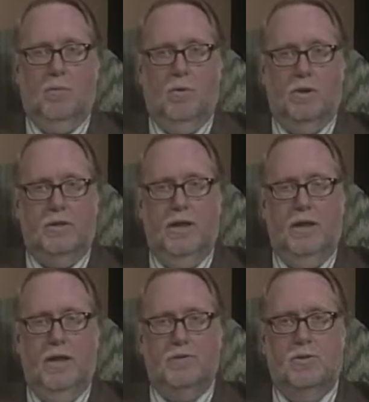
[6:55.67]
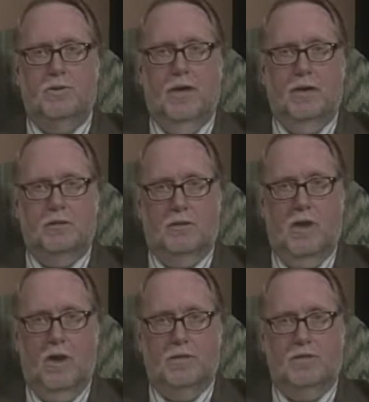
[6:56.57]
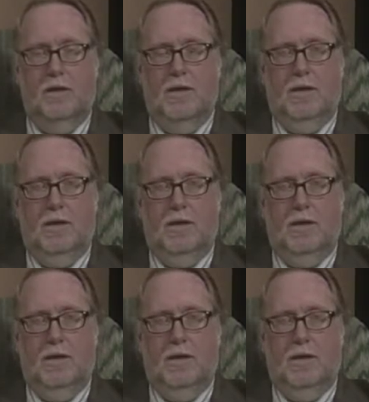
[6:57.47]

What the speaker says: or a teenager that is lost